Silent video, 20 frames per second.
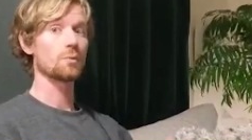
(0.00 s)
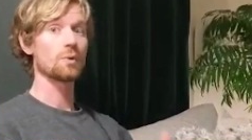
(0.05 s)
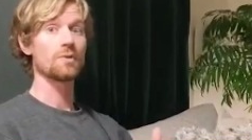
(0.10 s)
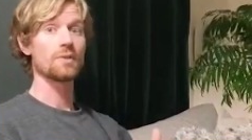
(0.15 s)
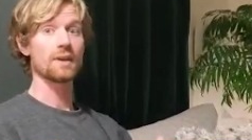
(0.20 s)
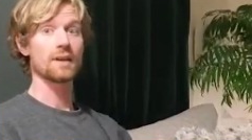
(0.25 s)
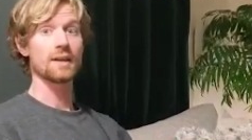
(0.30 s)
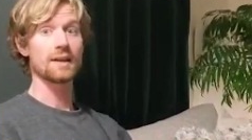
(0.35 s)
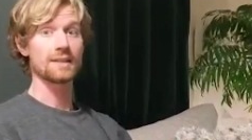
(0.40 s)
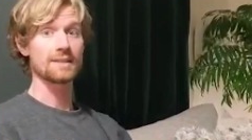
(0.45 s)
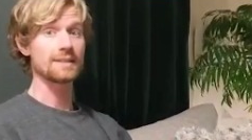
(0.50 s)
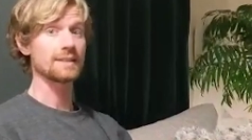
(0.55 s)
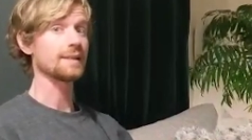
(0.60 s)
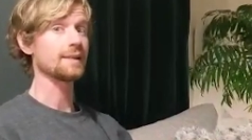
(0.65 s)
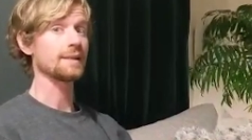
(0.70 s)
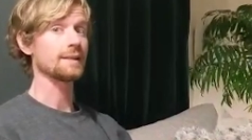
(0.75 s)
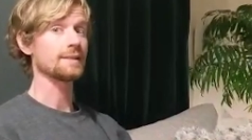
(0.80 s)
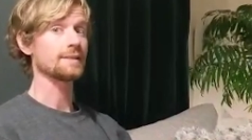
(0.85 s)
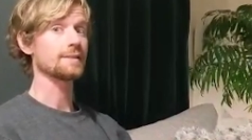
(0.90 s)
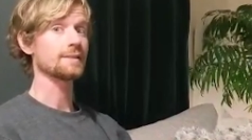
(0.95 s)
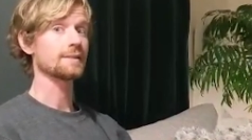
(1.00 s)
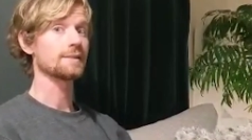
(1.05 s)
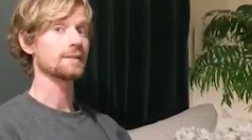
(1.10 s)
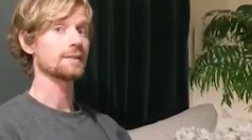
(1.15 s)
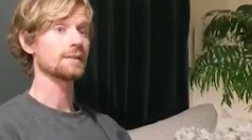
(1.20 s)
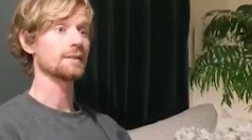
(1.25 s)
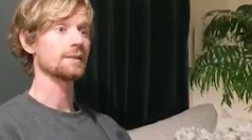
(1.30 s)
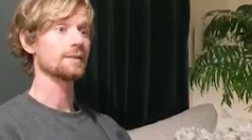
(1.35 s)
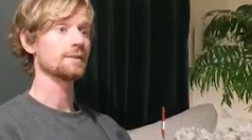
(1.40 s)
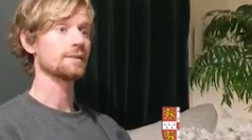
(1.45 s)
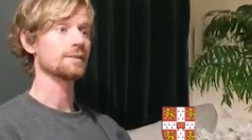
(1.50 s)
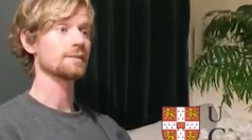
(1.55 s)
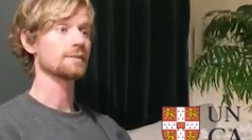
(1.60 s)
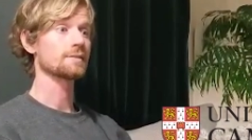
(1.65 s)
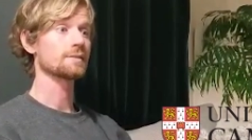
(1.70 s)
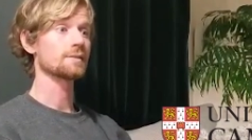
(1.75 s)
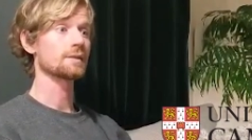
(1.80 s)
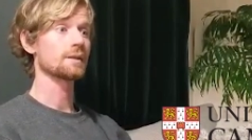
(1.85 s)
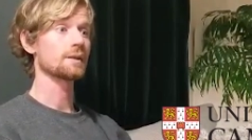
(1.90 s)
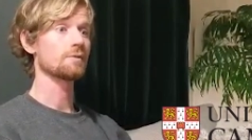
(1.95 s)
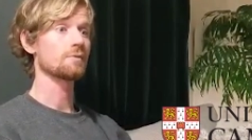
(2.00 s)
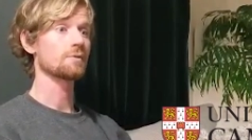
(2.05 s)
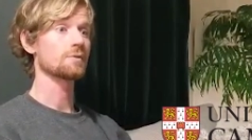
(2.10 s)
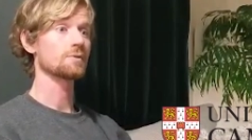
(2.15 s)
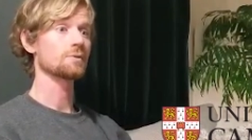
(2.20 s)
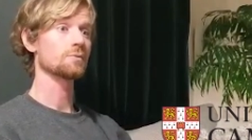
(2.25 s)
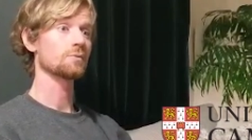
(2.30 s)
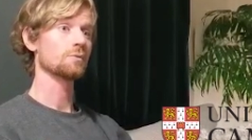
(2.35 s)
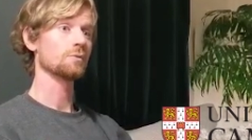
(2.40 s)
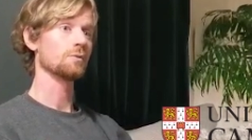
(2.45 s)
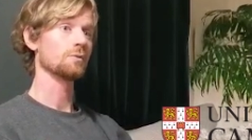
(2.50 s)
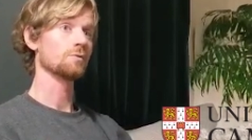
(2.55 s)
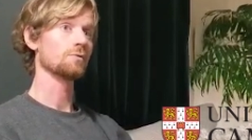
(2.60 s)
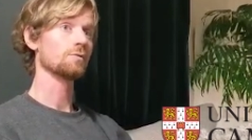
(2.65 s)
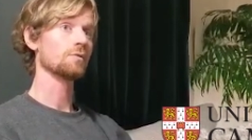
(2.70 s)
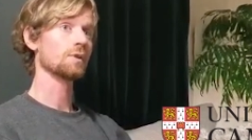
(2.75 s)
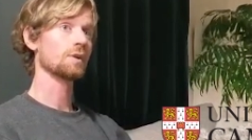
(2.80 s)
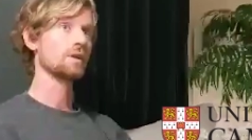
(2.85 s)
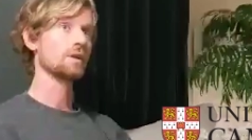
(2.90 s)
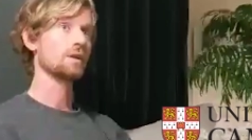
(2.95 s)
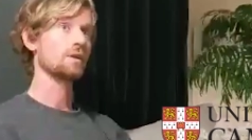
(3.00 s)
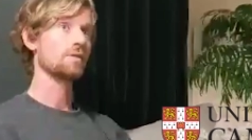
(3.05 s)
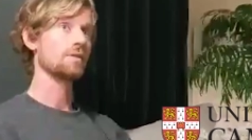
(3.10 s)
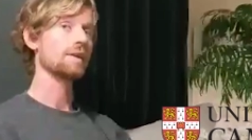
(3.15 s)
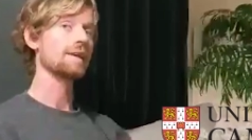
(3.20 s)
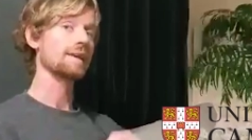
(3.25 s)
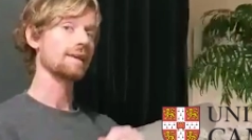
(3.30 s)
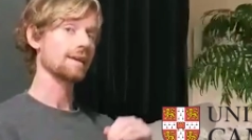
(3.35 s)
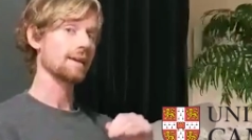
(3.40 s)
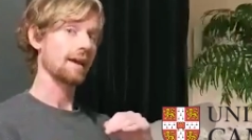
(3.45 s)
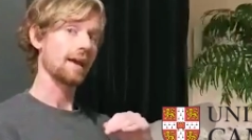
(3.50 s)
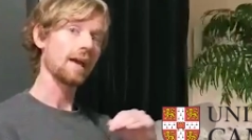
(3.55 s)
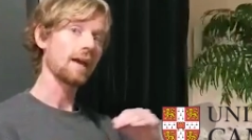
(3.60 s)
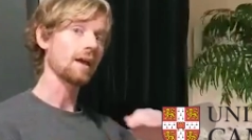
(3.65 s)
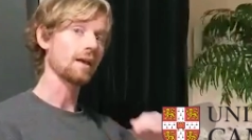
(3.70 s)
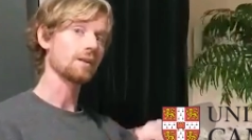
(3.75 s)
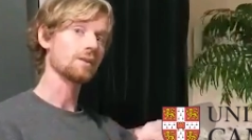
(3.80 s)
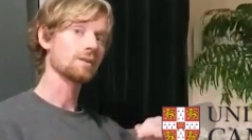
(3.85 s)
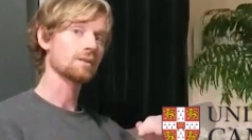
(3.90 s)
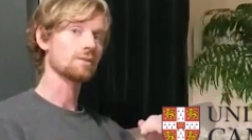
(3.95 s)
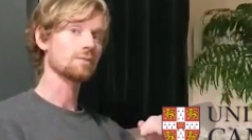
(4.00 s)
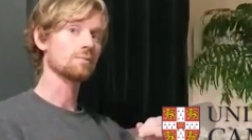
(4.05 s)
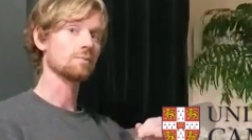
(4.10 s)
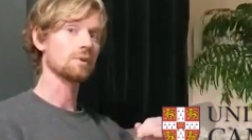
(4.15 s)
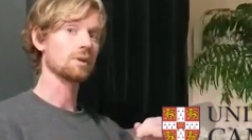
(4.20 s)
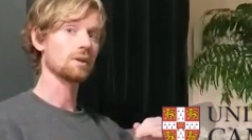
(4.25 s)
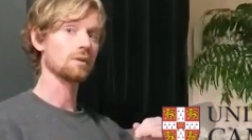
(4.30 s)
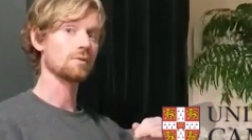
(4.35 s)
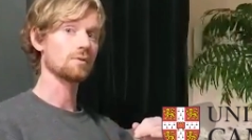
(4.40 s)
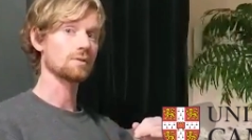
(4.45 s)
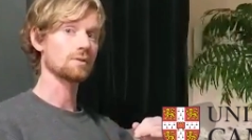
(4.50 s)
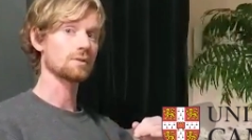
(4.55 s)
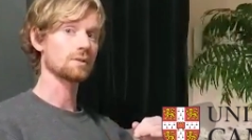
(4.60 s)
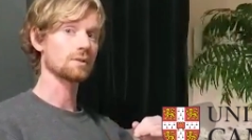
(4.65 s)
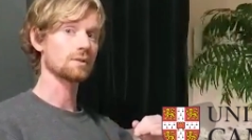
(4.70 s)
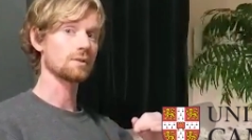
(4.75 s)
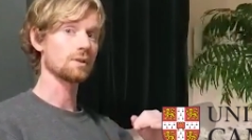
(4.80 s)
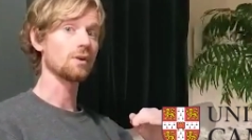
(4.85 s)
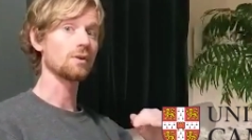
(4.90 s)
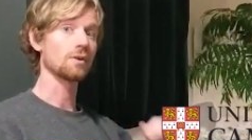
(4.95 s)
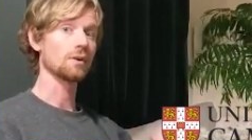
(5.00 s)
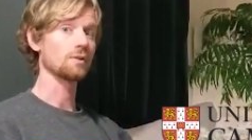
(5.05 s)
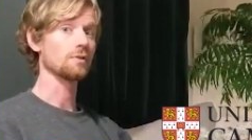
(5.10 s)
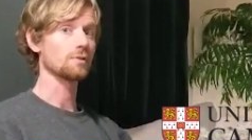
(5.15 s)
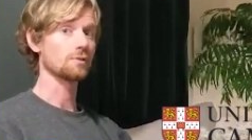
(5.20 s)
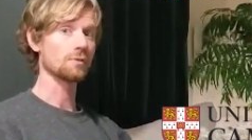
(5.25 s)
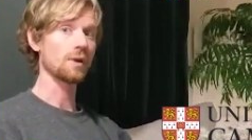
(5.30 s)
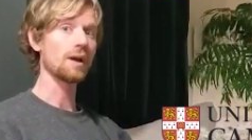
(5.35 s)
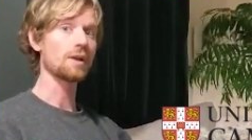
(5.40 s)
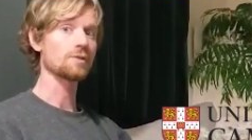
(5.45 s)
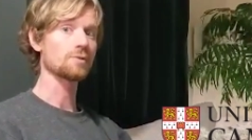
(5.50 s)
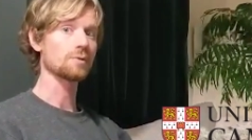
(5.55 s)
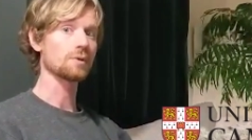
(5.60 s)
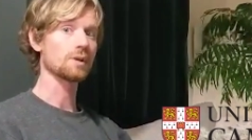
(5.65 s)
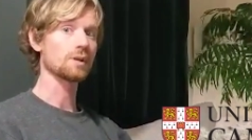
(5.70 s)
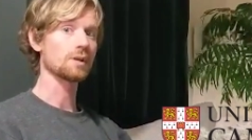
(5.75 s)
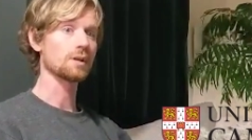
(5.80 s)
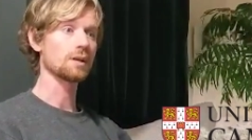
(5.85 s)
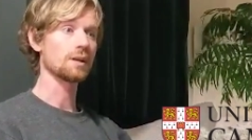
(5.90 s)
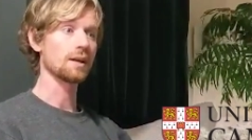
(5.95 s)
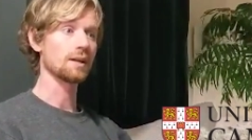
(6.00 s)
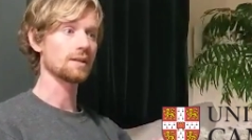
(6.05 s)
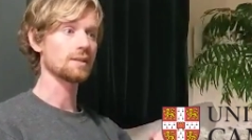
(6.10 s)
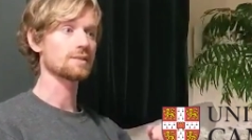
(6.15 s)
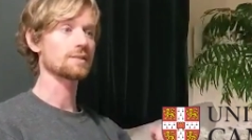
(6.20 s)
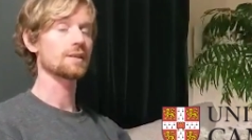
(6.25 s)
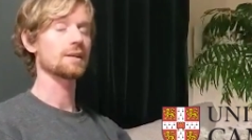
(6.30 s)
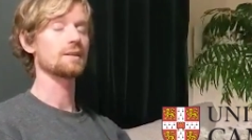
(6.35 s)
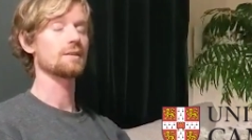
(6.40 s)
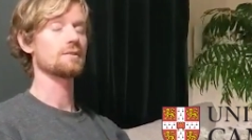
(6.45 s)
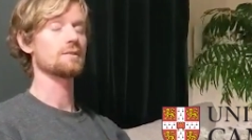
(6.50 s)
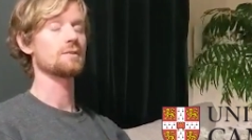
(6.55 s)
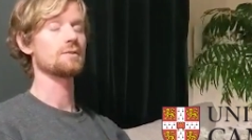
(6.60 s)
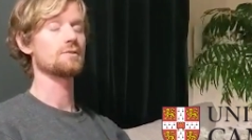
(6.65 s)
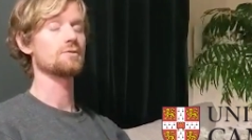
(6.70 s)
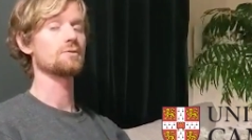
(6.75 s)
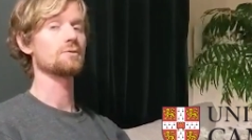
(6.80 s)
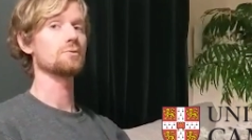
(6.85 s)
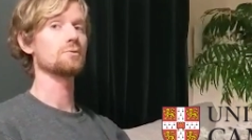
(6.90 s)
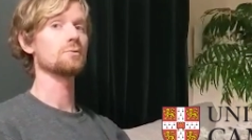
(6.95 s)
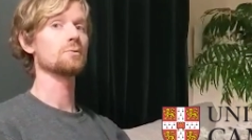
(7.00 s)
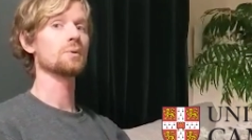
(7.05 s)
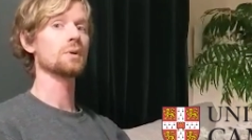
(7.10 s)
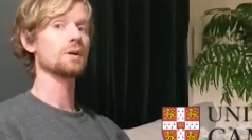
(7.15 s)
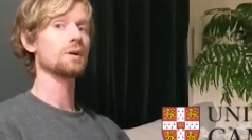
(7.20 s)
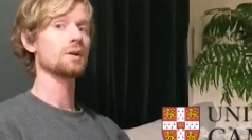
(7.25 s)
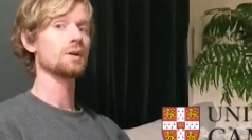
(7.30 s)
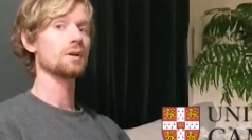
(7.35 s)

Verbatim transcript: The one thing I did is I was sort of thinking ahead when I was a younger undergraduate, and I decided to do